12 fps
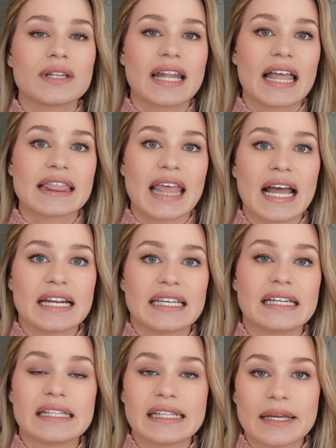let that
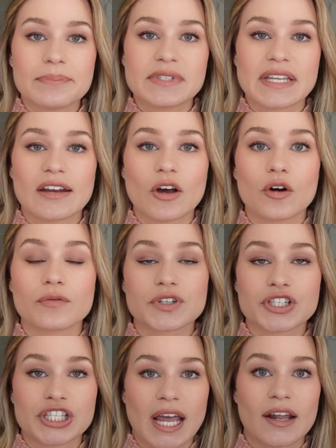eclipse and
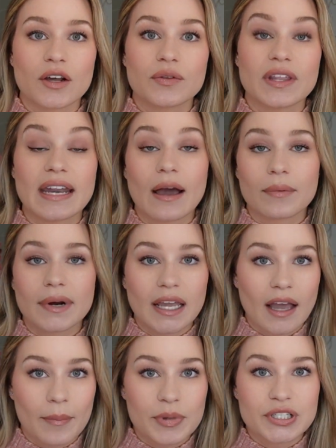overshadow the
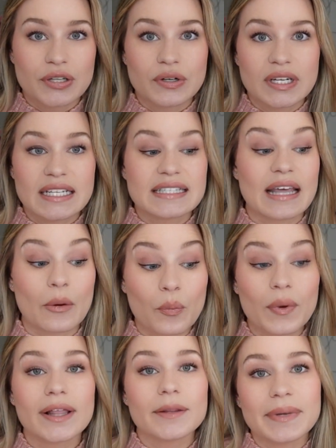networking opportunities that
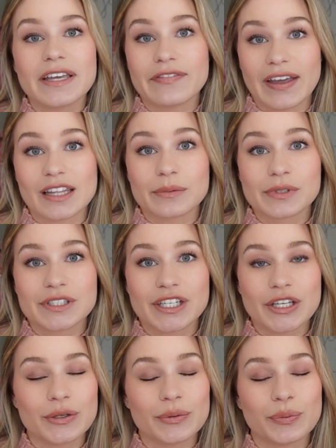will be available to
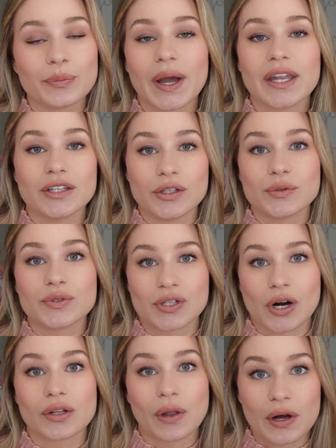you when you
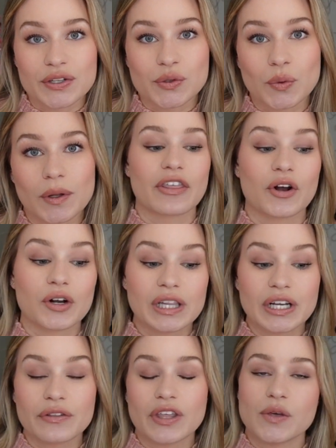start law school. The
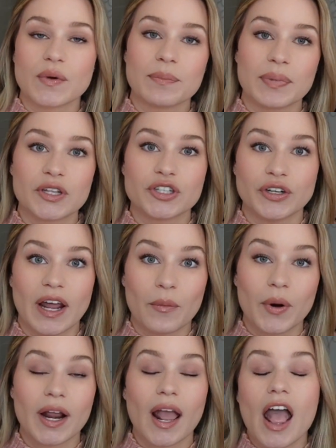earlier that you can build your
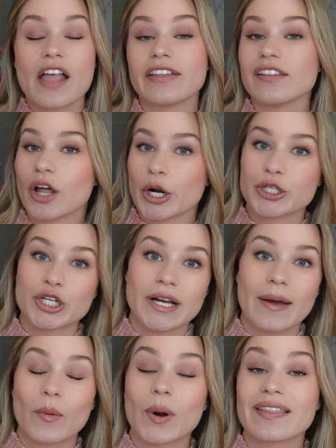network, the larger
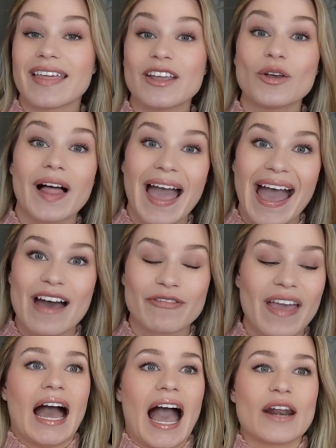network that you'll have.
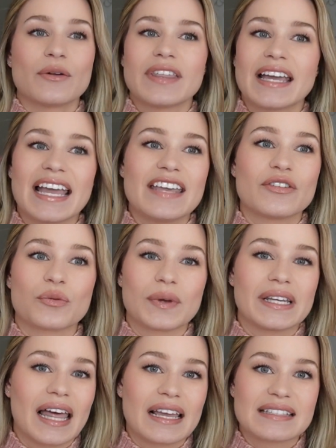I don't think I even
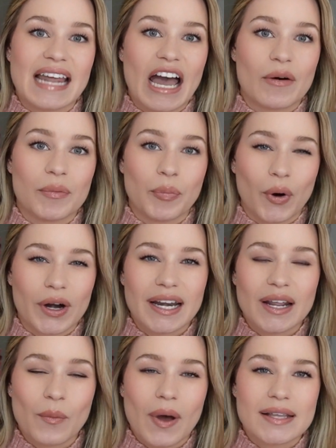realized how important
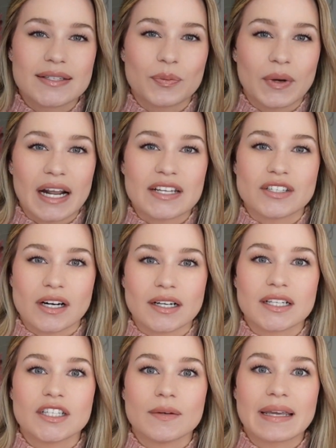it was when I
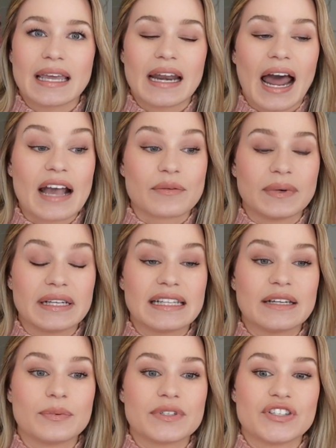started doing it. I really
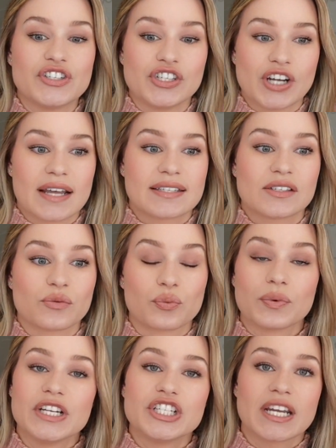was just
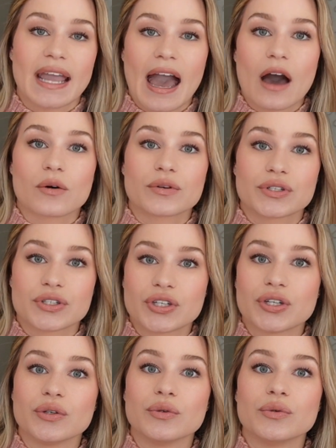reaching out
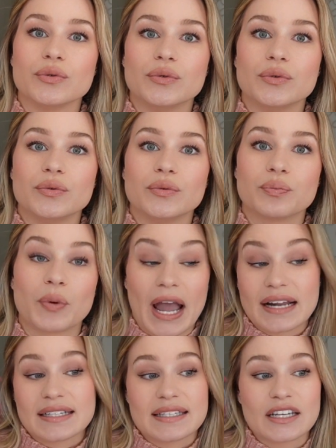to
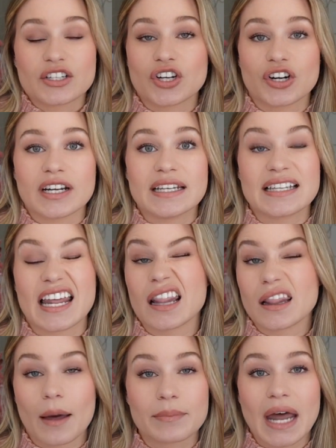practicing attorneys and
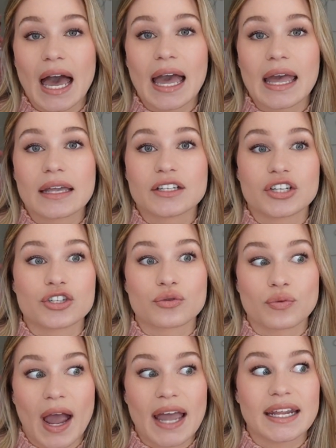alumni to
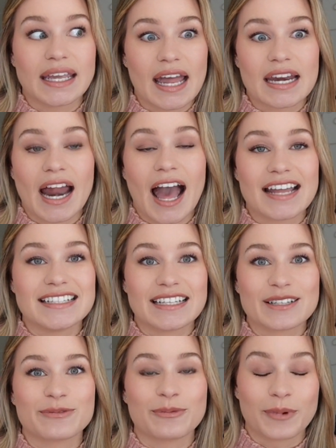try to get an idea
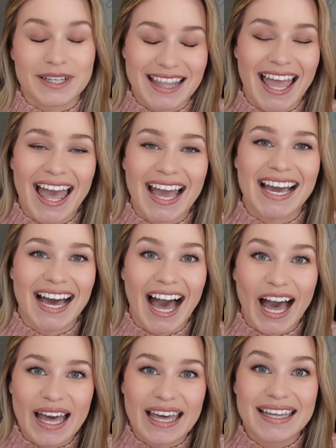of what the heck
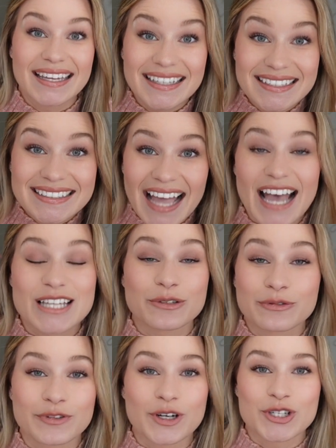I, as a
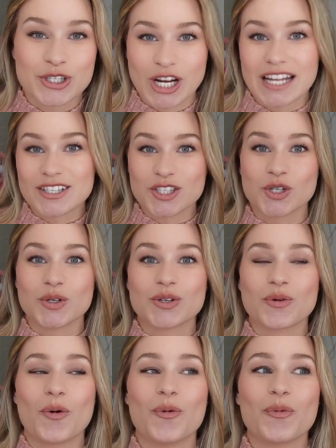first-gen student,
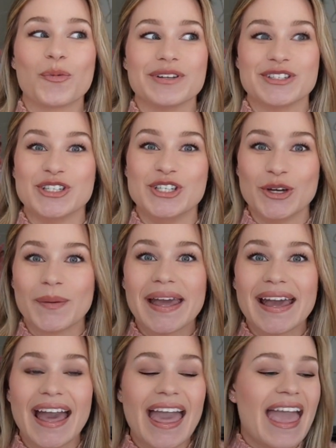was
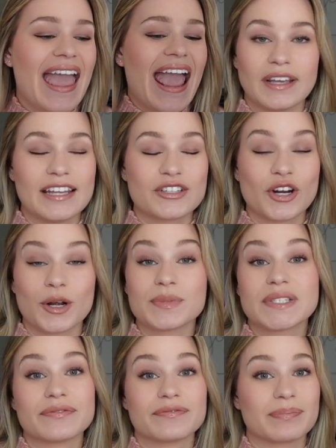doing in terms
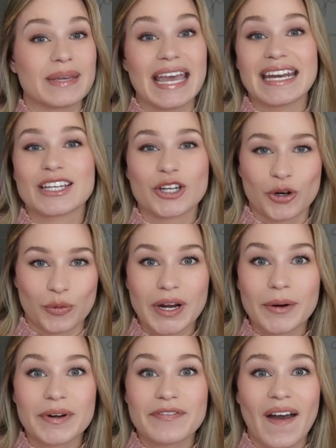of getting
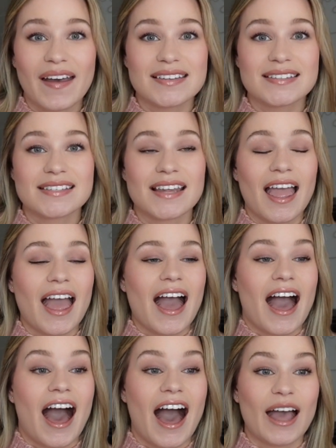career advice.
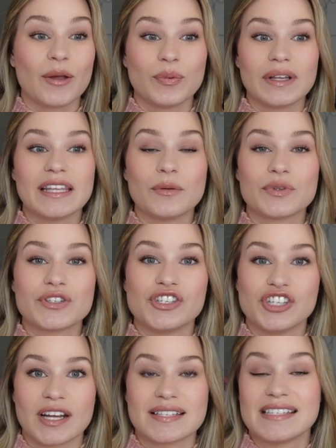I really was
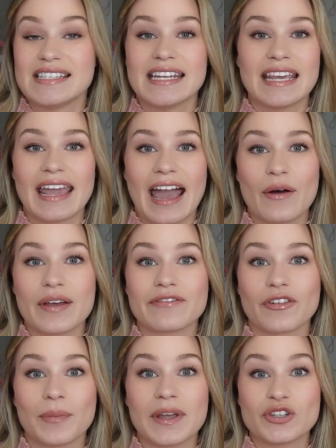just seeking out
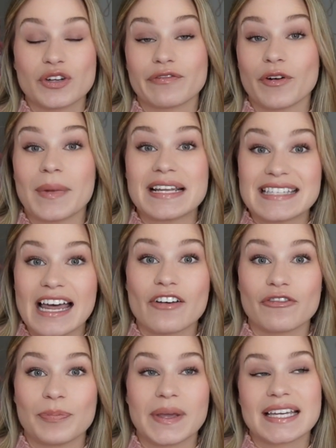information for myself
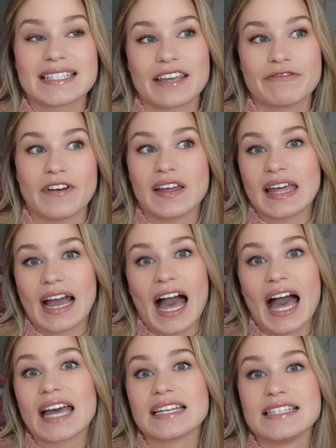because I felt like
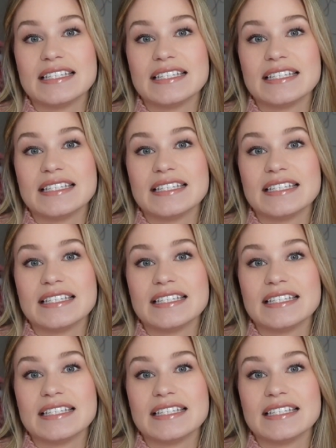I